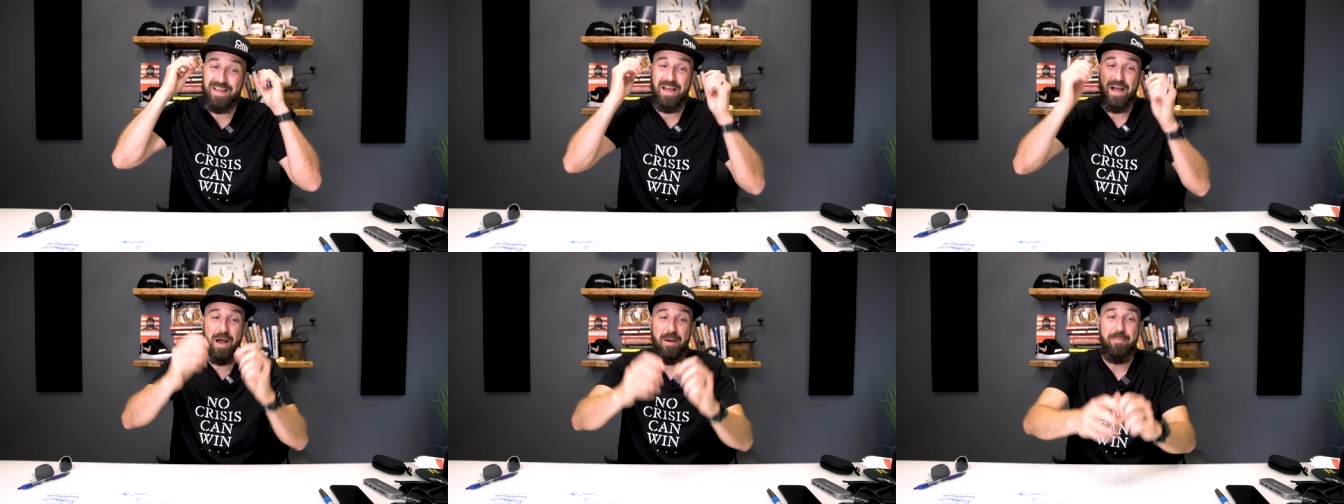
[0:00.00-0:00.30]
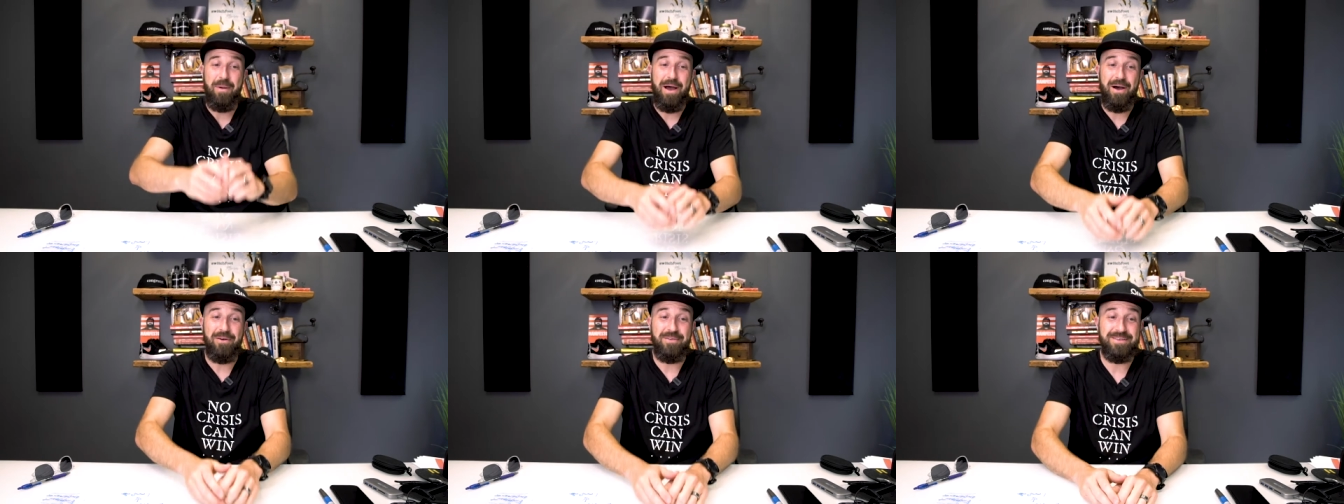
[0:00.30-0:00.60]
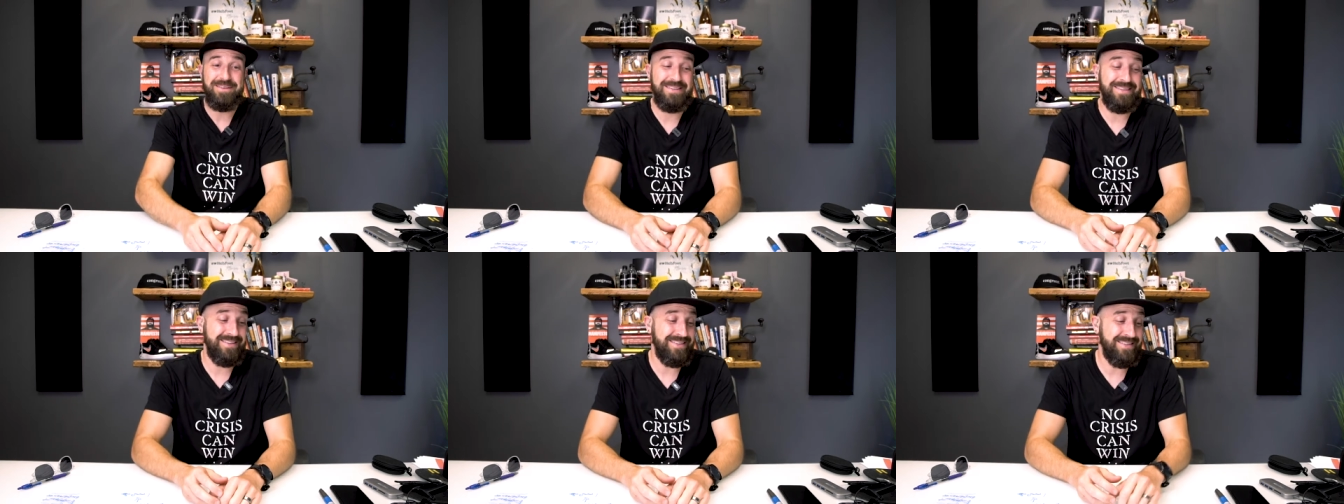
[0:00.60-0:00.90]

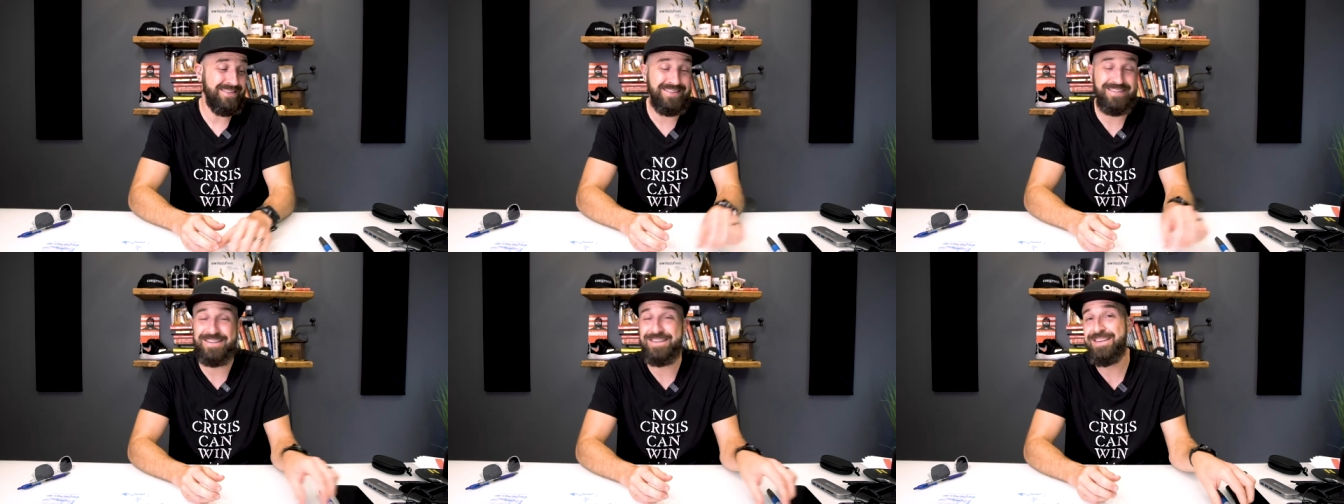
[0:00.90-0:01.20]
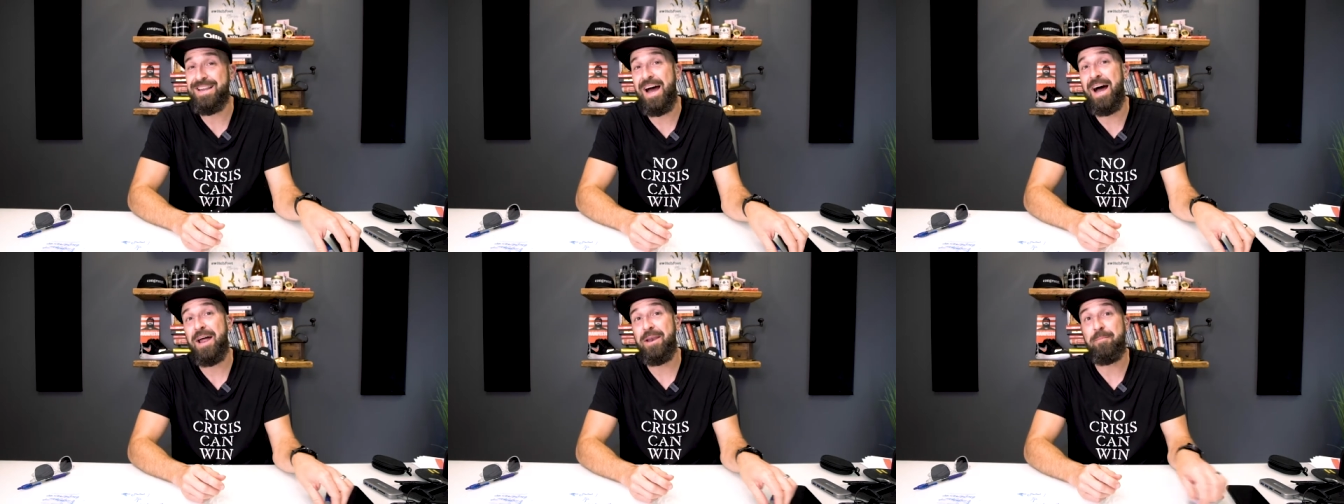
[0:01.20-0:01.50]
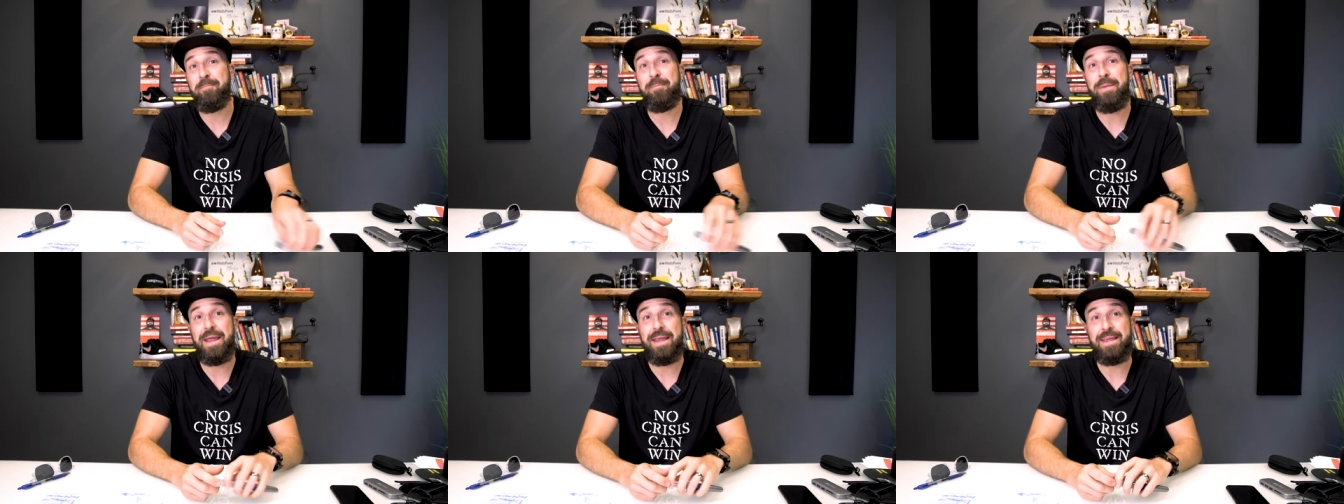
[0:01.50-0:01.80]
about did
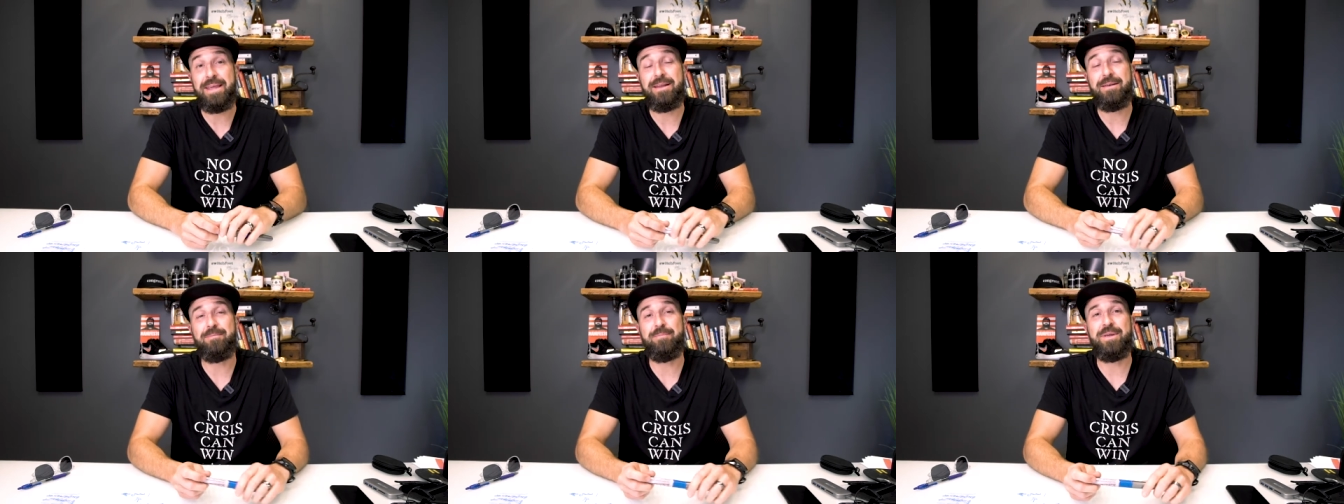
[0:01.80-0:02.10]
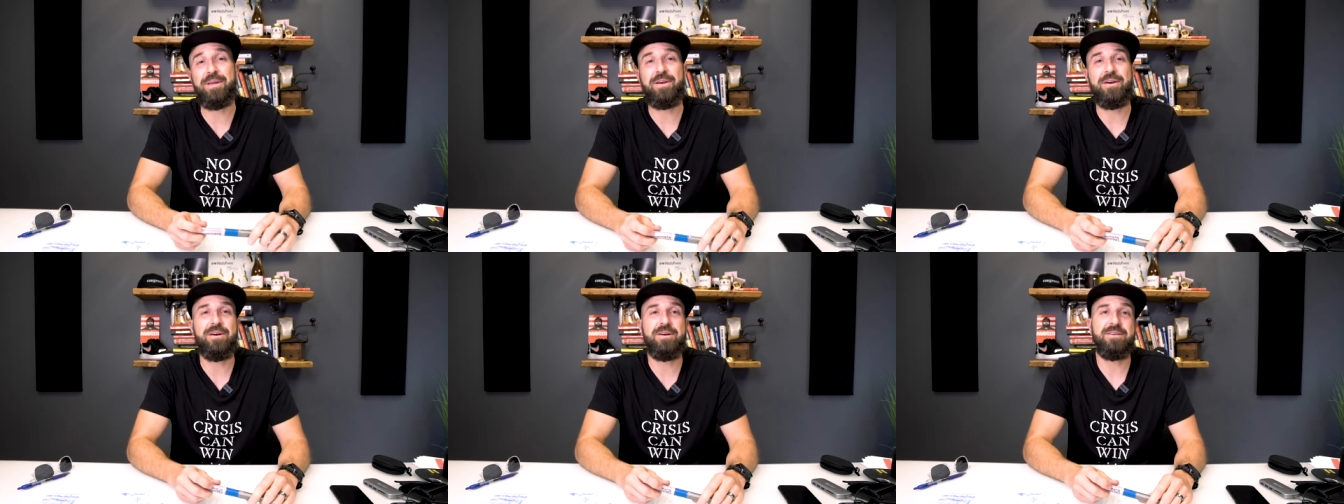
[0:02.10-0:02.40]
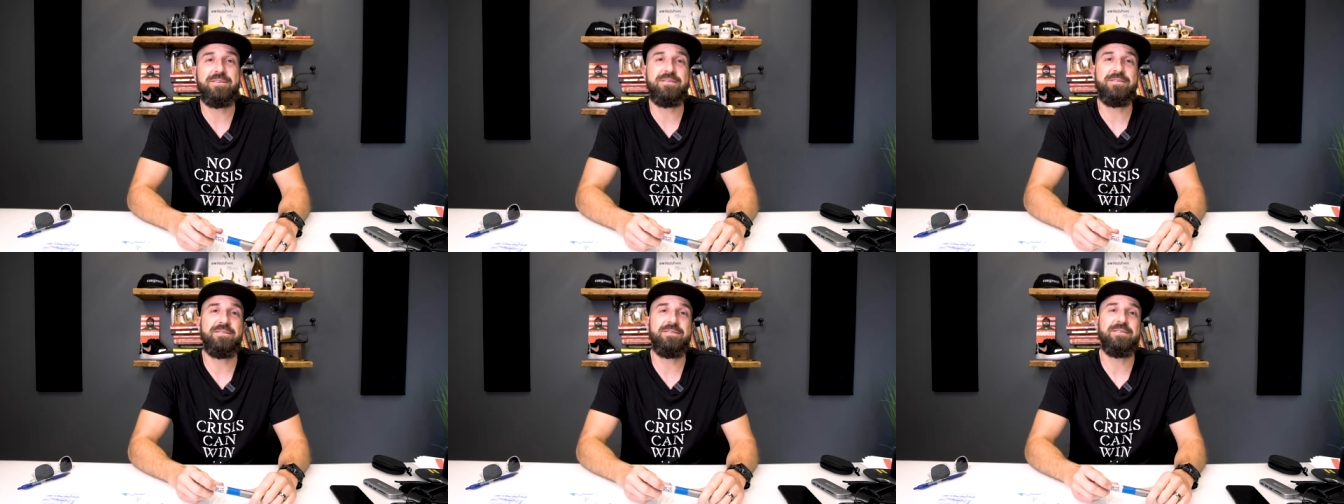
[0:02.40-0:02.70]
not make it
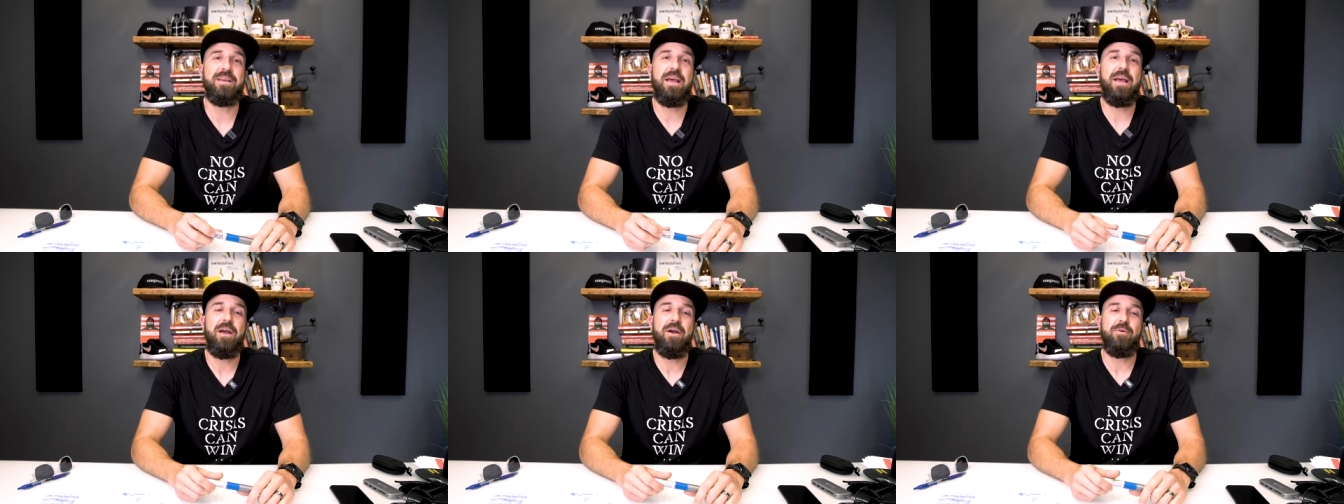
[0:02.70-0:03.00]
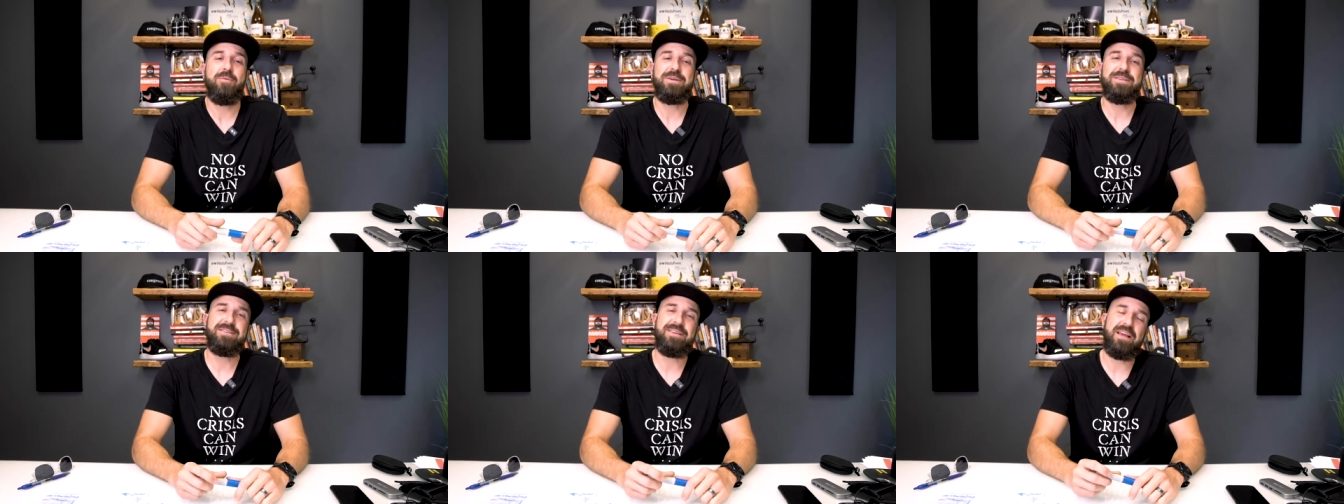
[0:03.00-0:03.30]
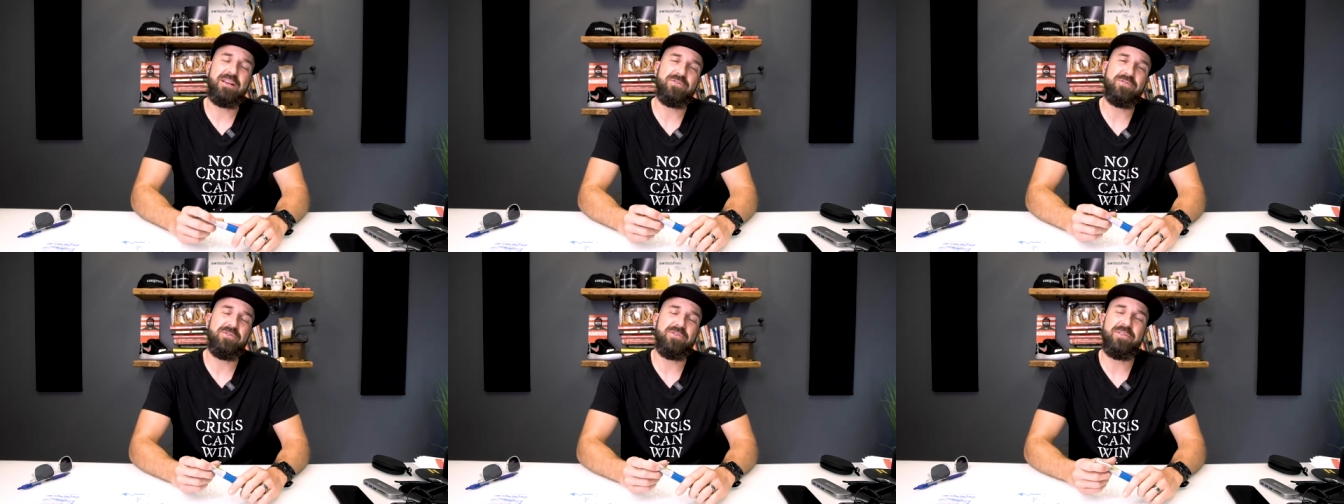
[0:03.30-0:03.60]
because we
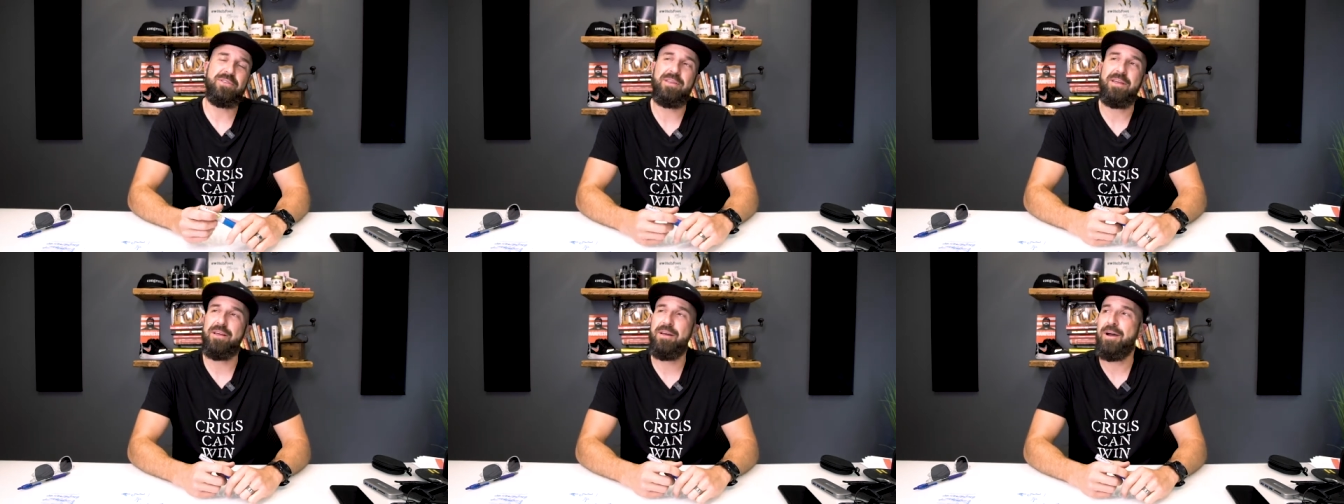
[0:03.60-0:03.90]
scheduled,